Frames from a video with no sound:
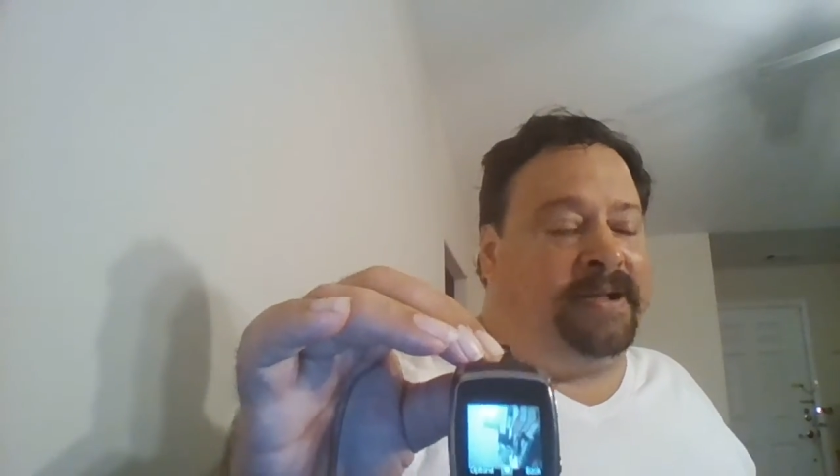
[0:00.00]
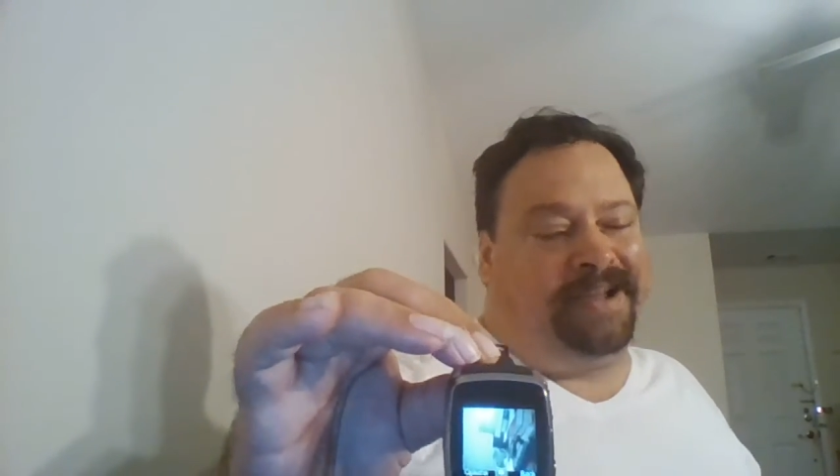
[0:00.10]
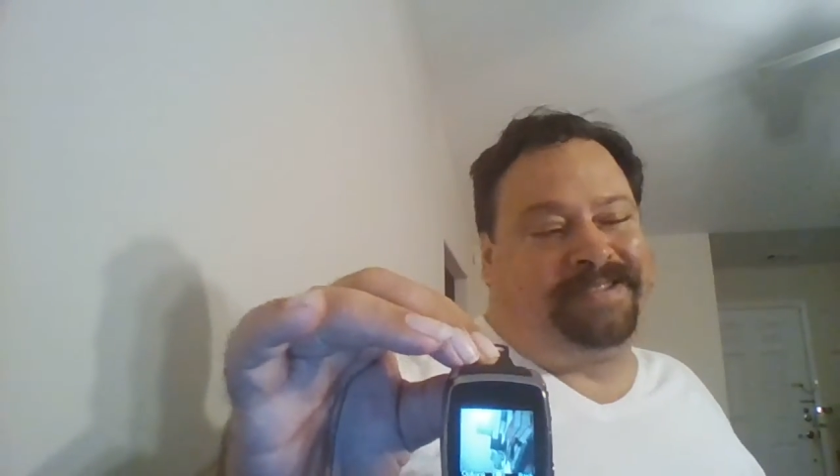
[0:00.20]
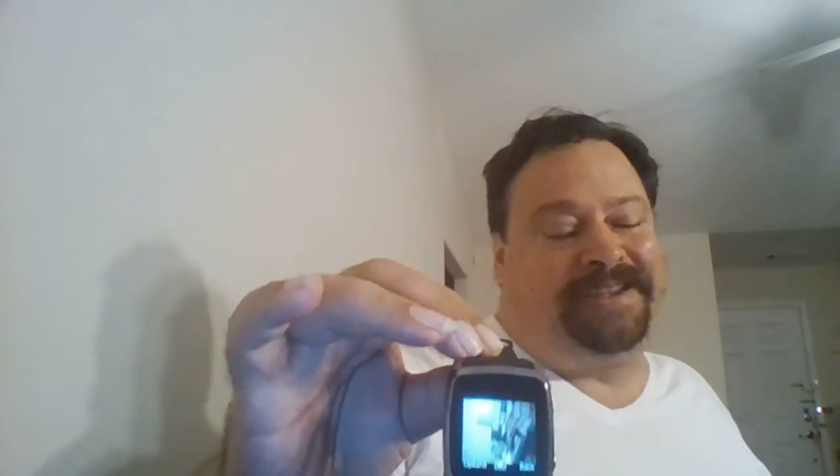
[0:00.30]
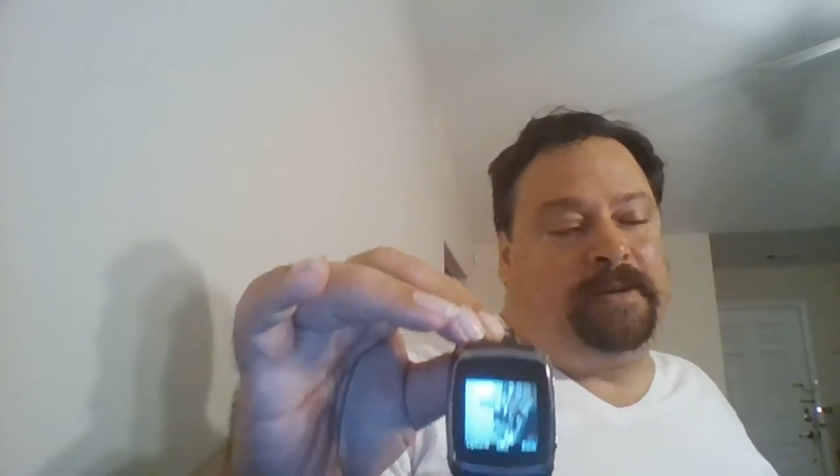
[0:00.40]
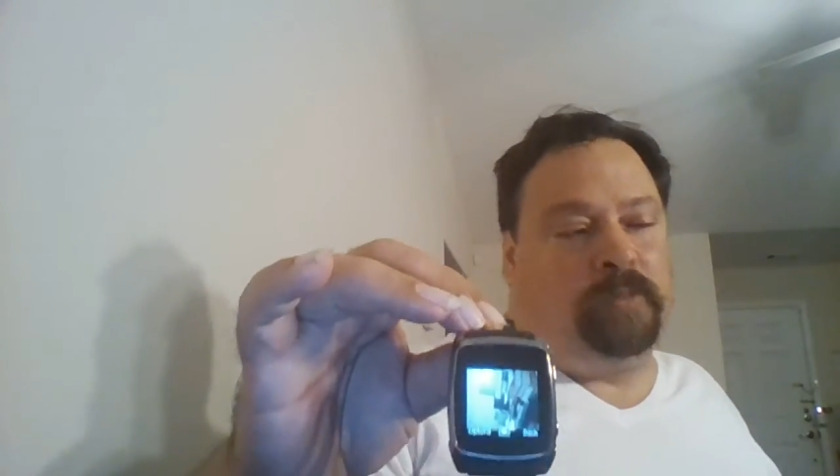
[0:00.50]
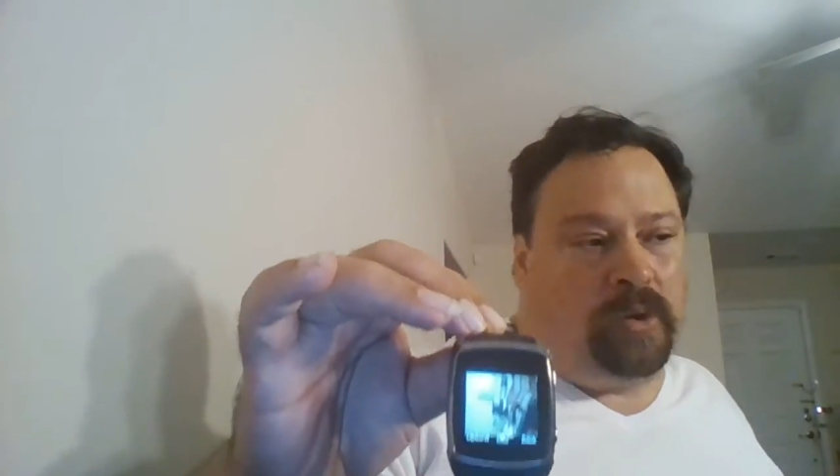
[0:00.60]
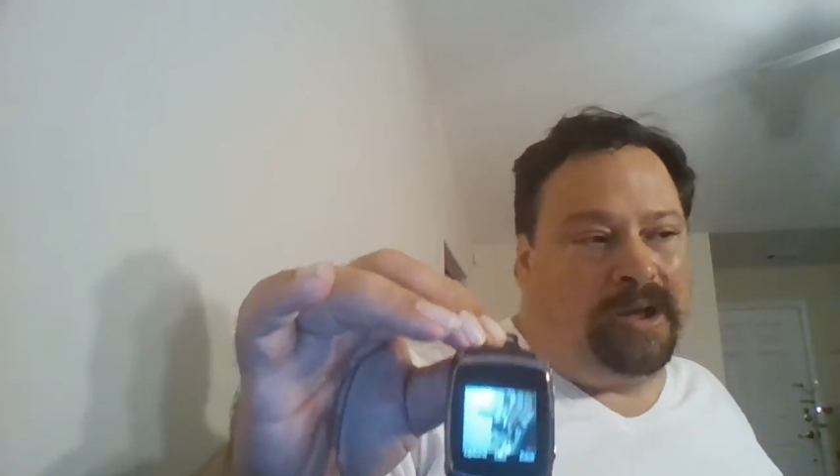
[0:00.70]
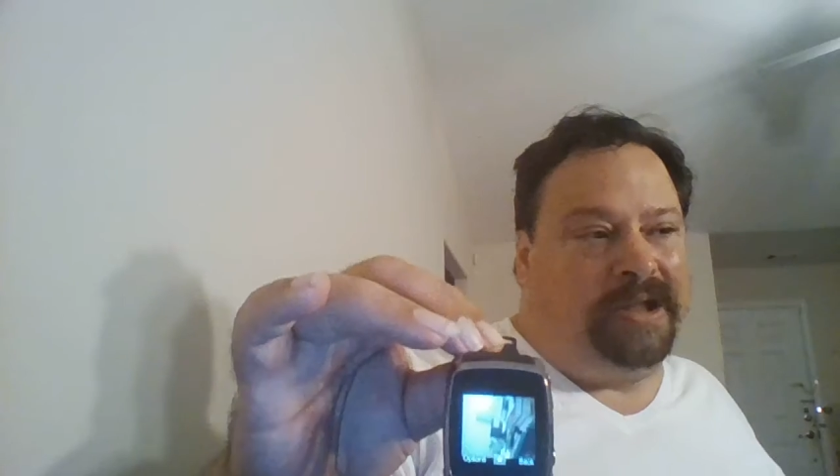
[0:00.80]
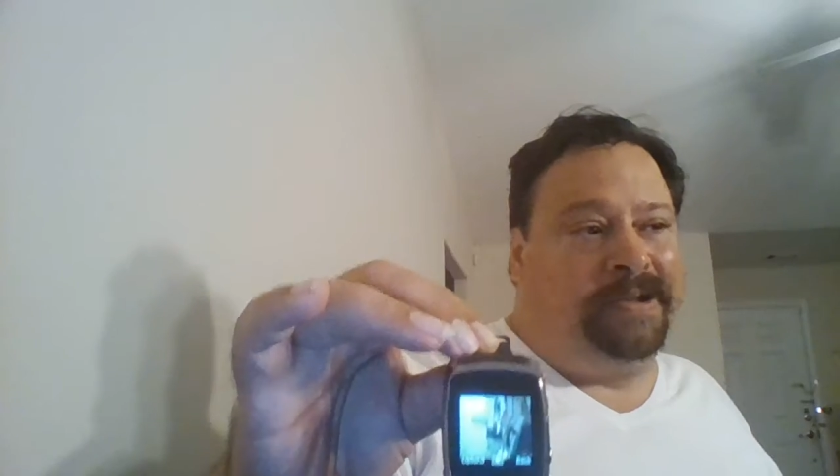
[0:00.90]
Except
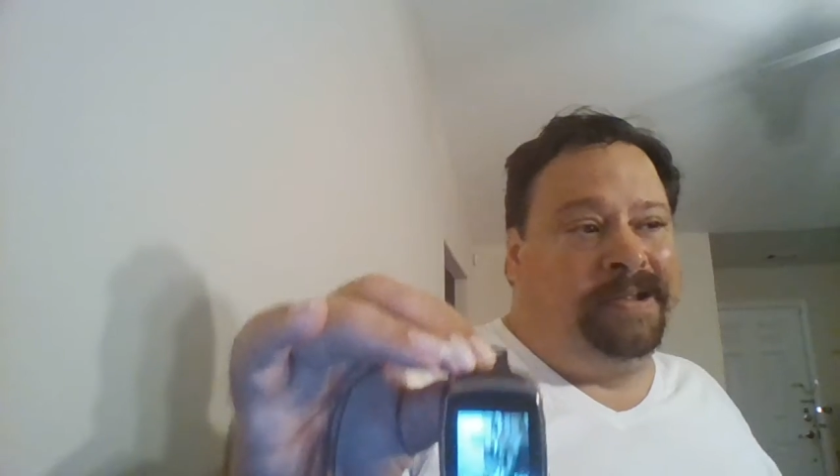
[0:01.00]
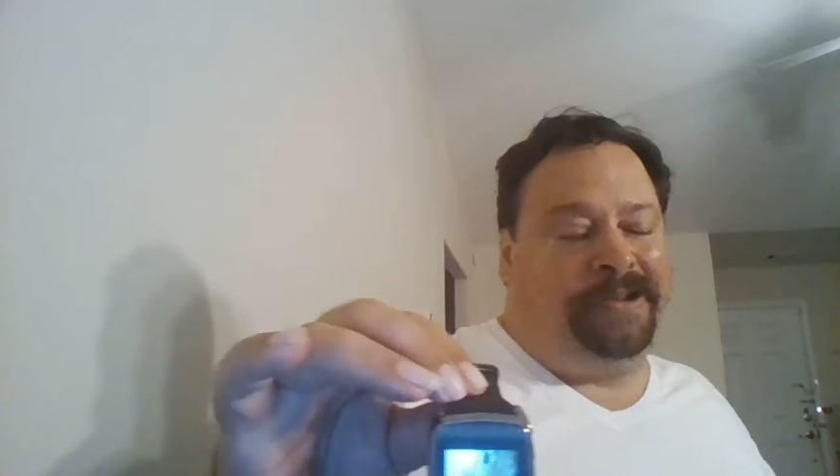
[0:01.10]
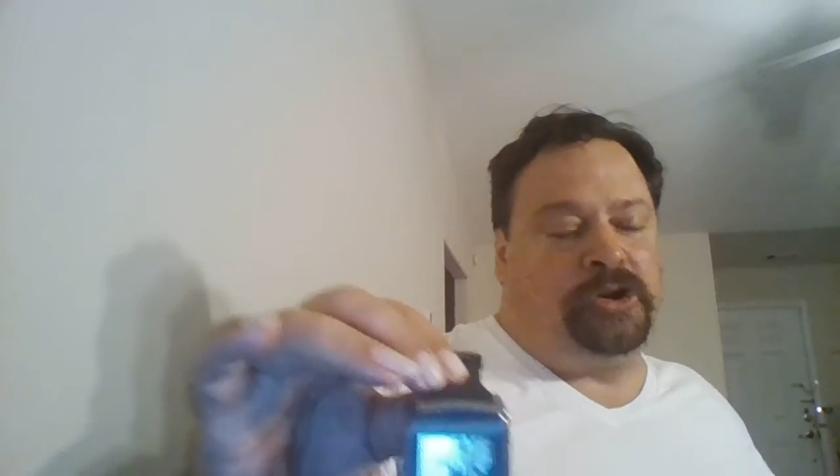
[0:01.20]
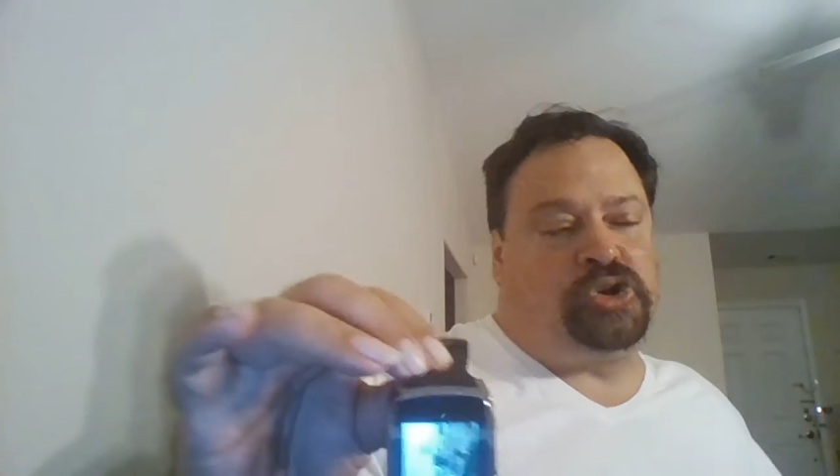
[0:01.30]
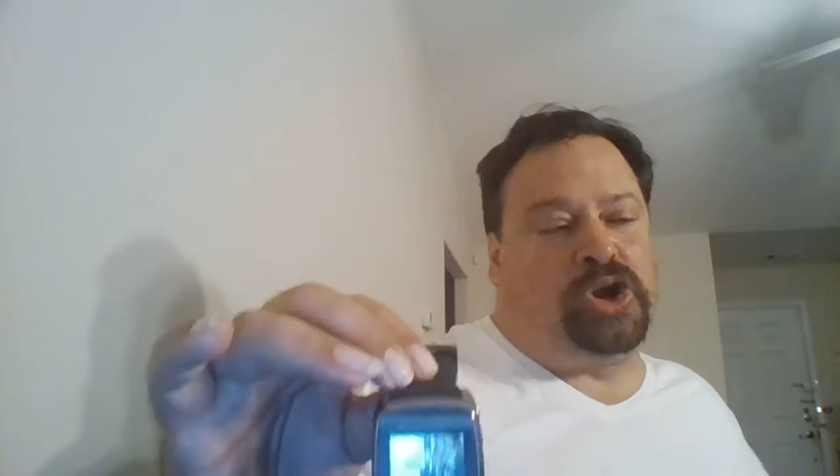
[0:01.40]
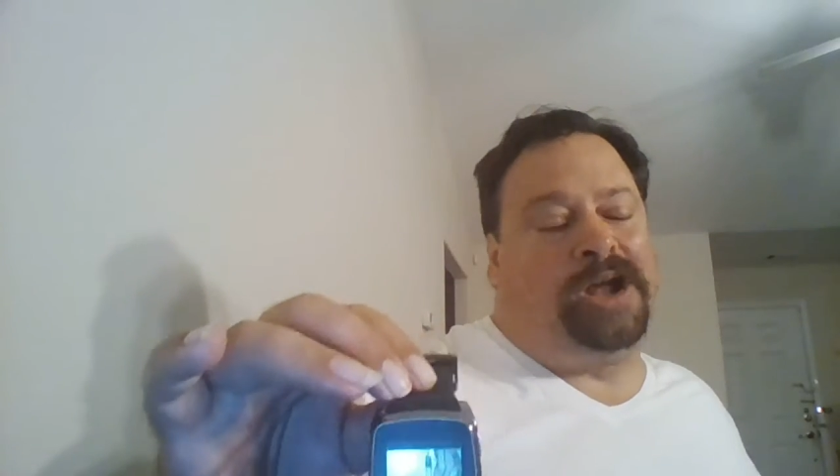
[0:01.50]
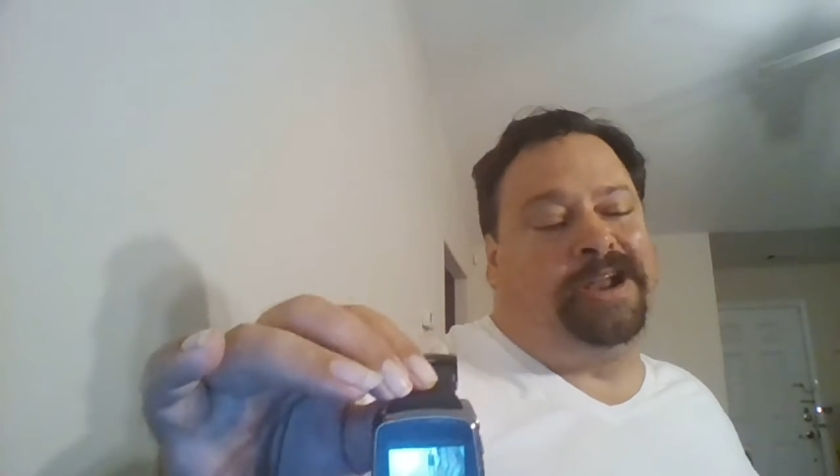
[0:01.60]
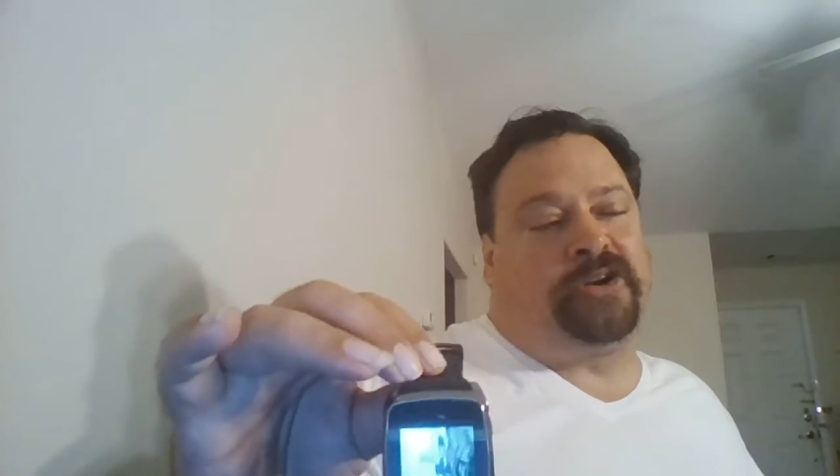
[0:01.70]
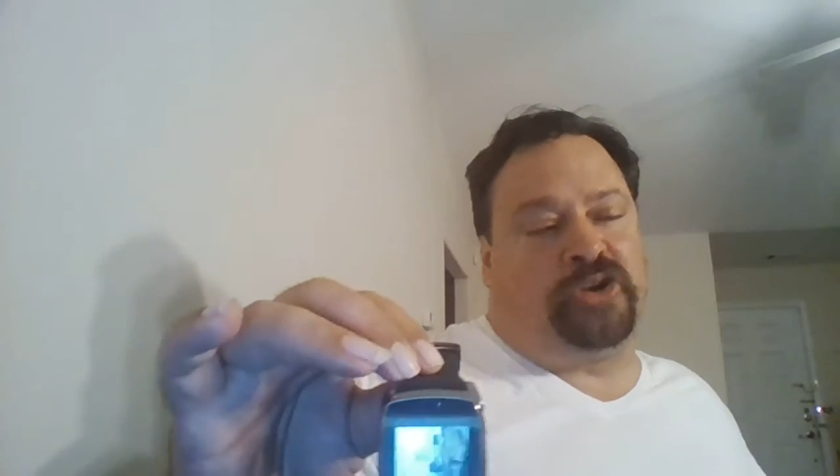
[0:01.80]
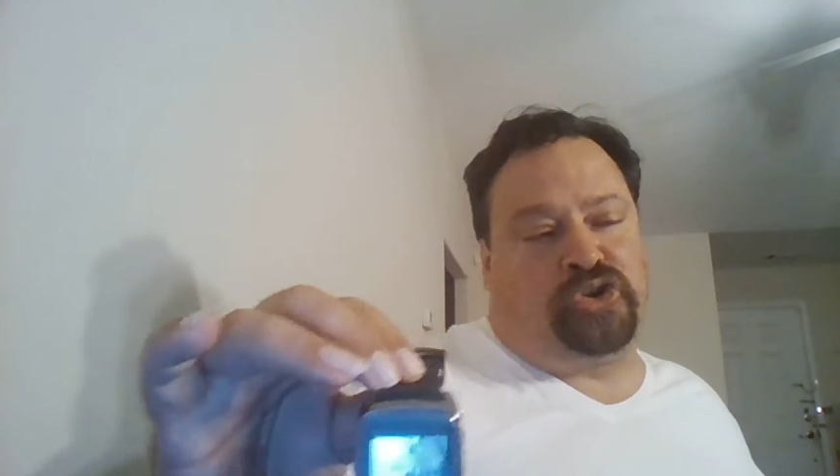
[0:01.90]
what? You're trying
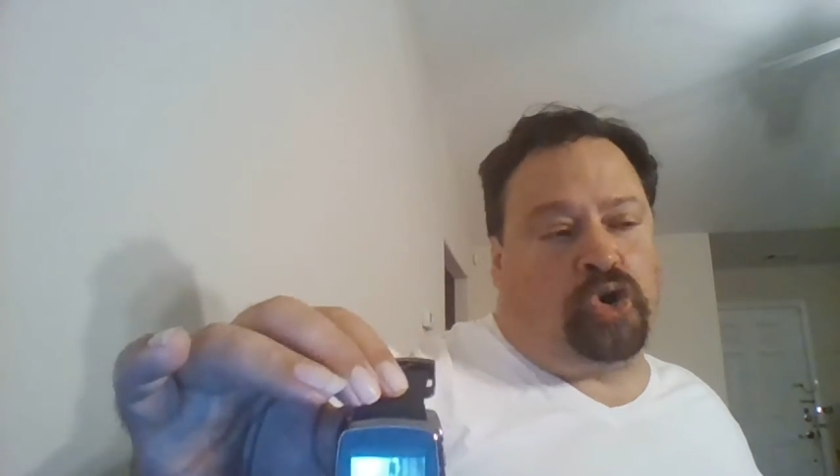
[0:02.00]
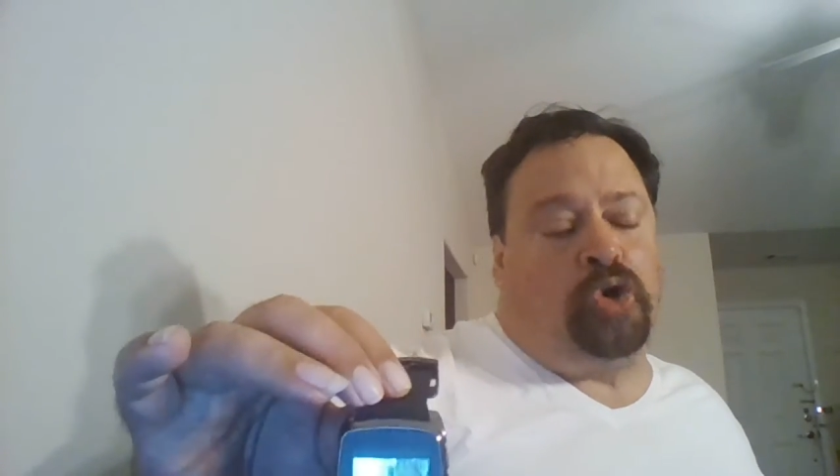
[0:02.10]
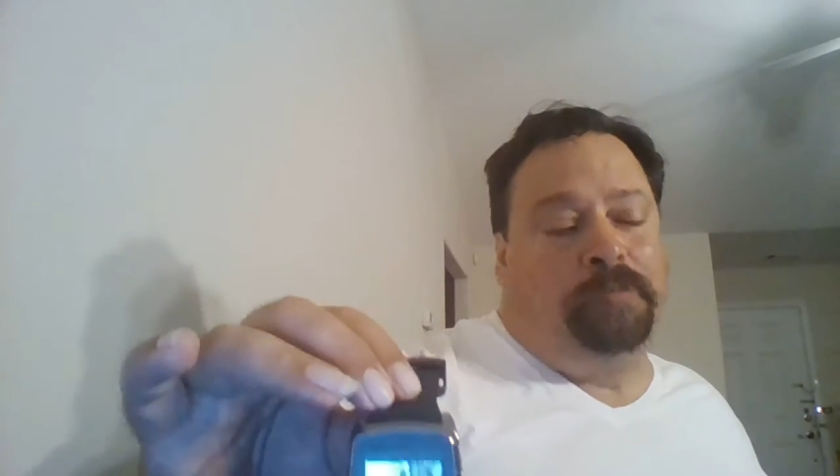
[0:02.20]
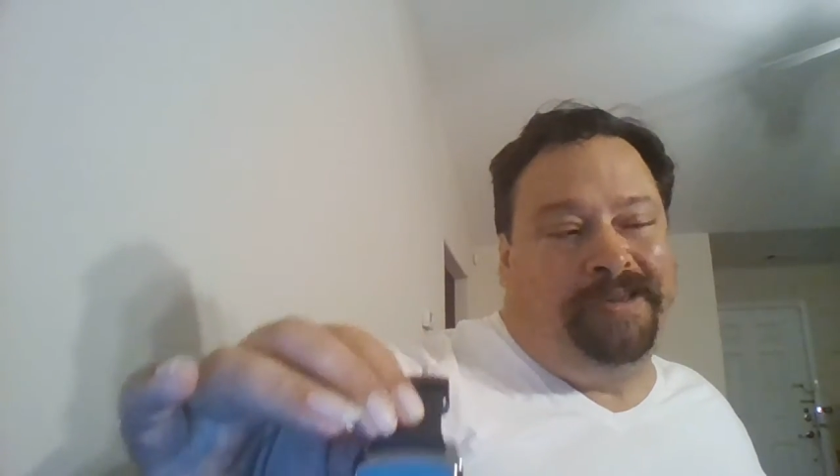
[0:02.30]
to control